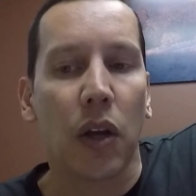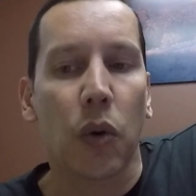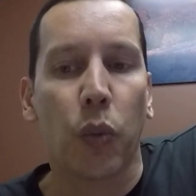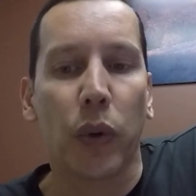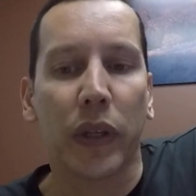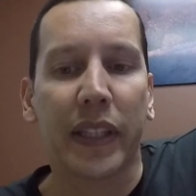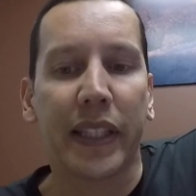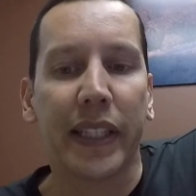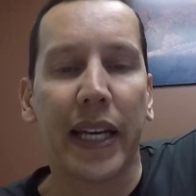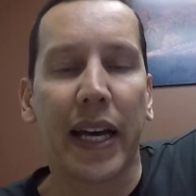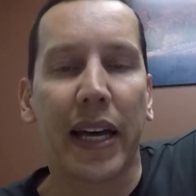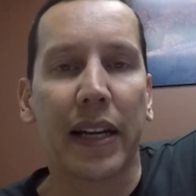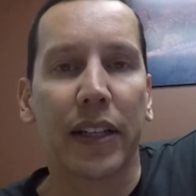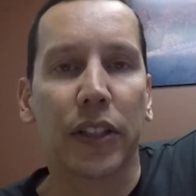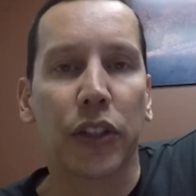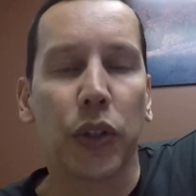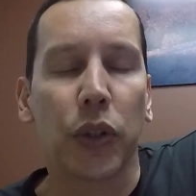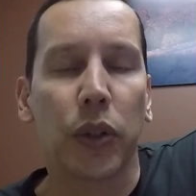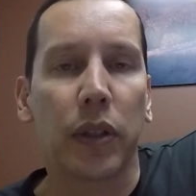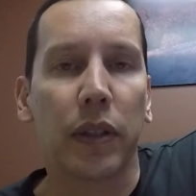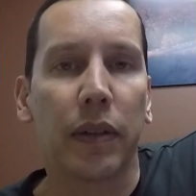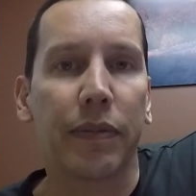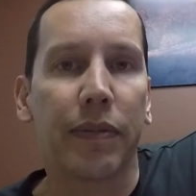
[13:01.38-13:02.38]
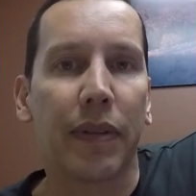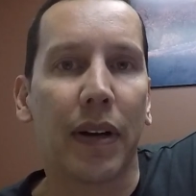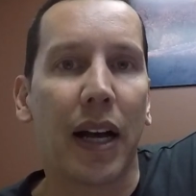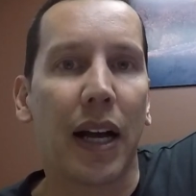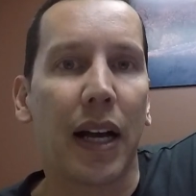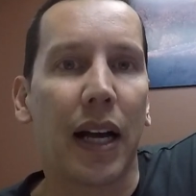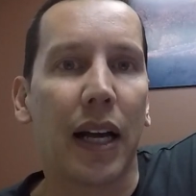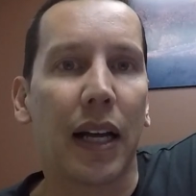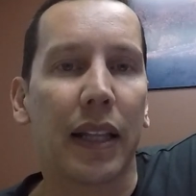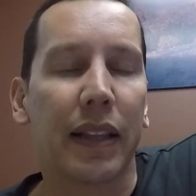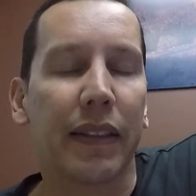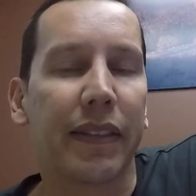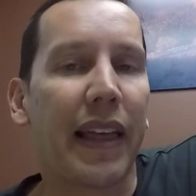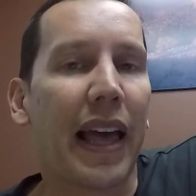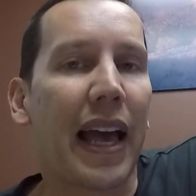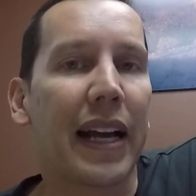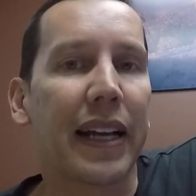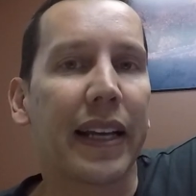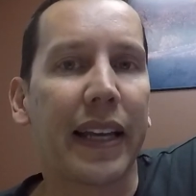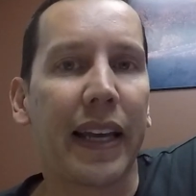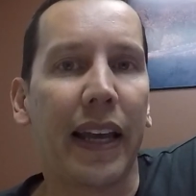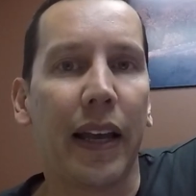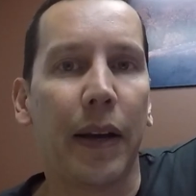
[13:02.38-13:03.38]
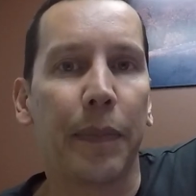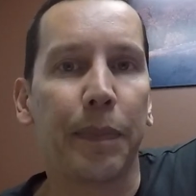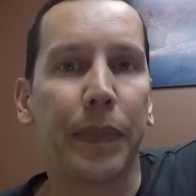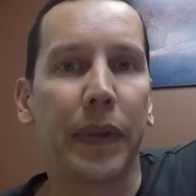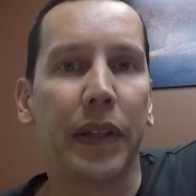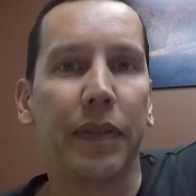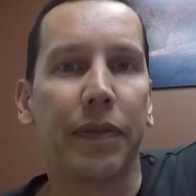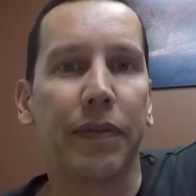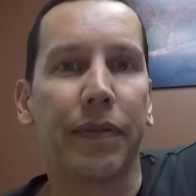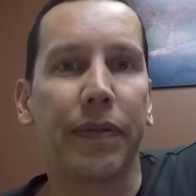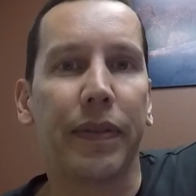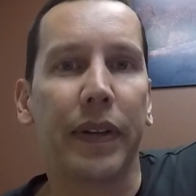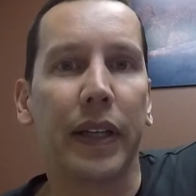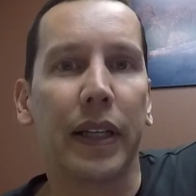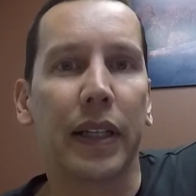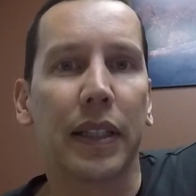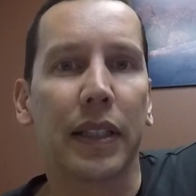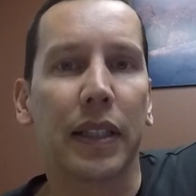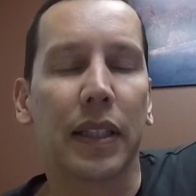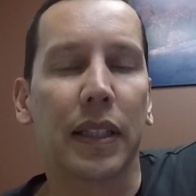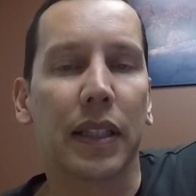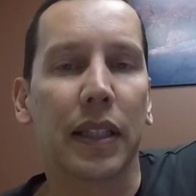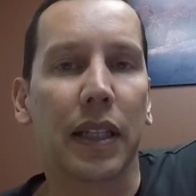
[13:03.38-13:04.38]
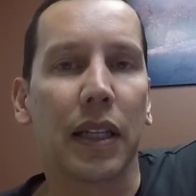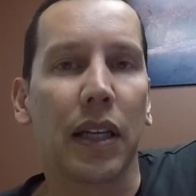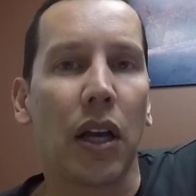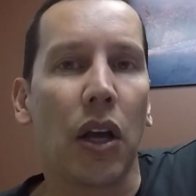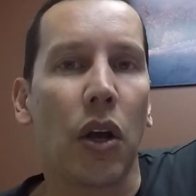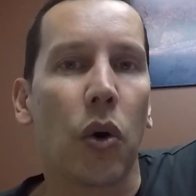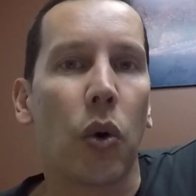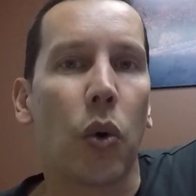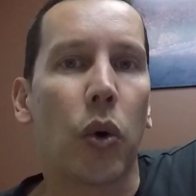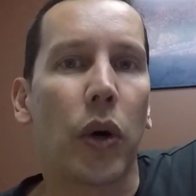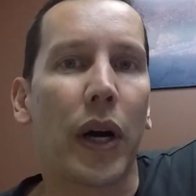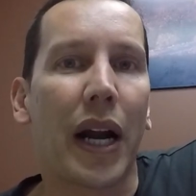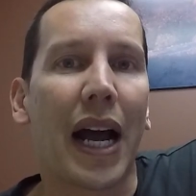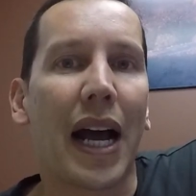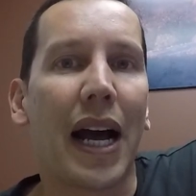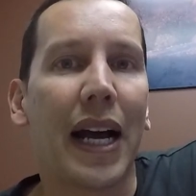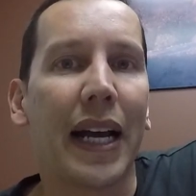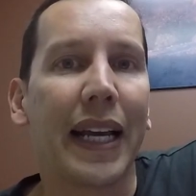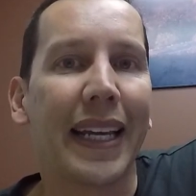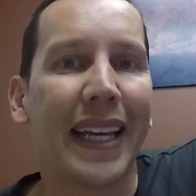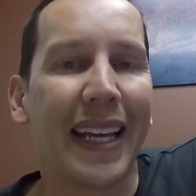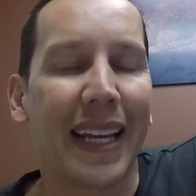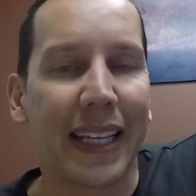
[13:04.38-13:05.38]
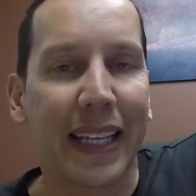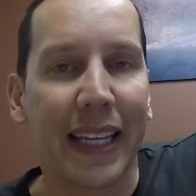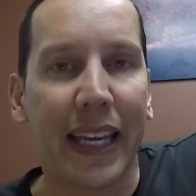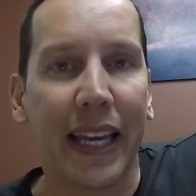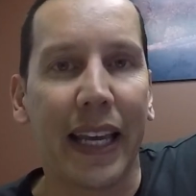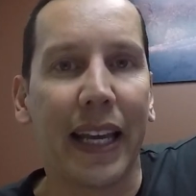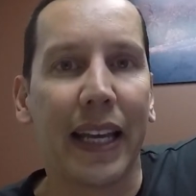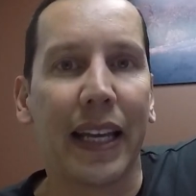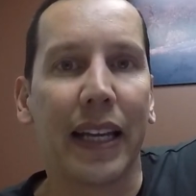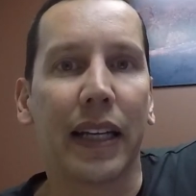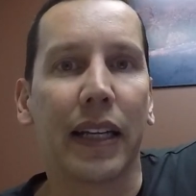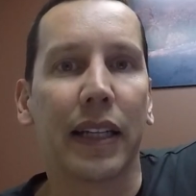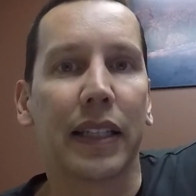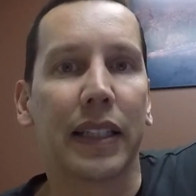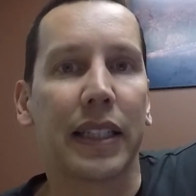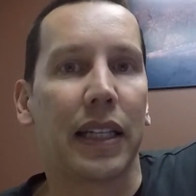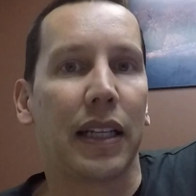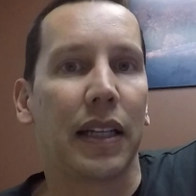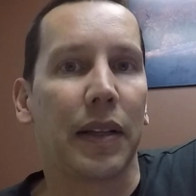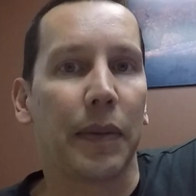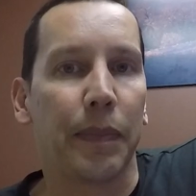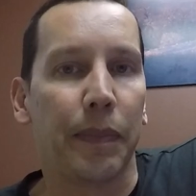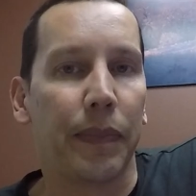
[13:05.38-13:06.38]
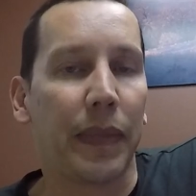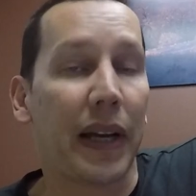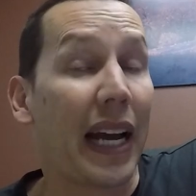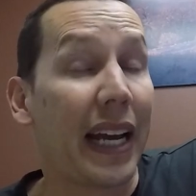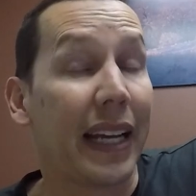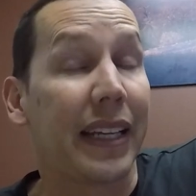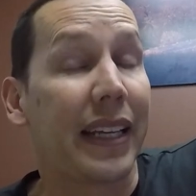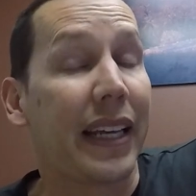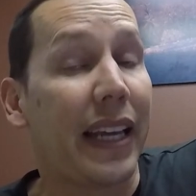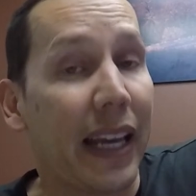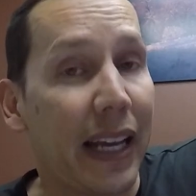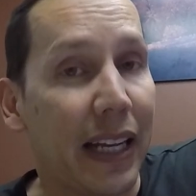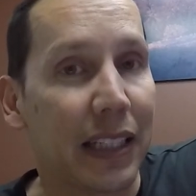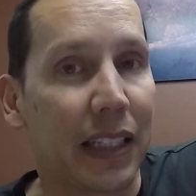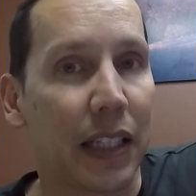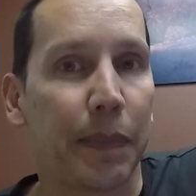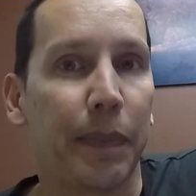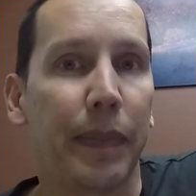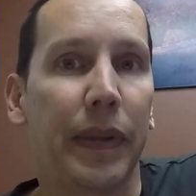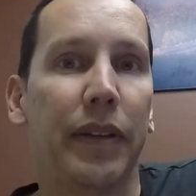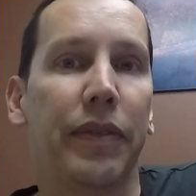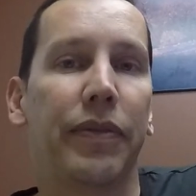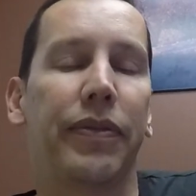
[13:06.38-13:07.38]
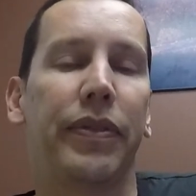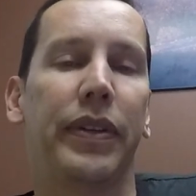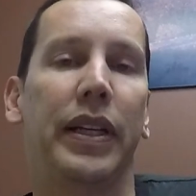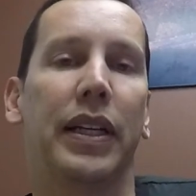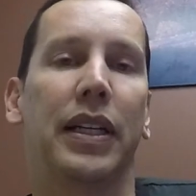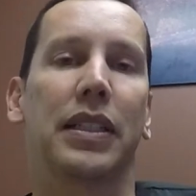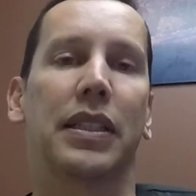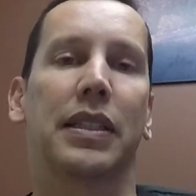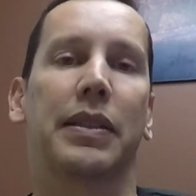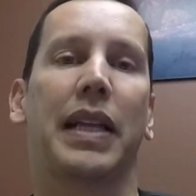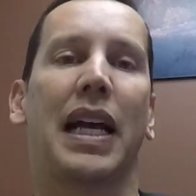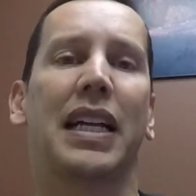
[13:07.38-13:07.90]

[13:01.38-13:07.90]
with the attitude of that can be fixed, or I can't, I can't be fixed.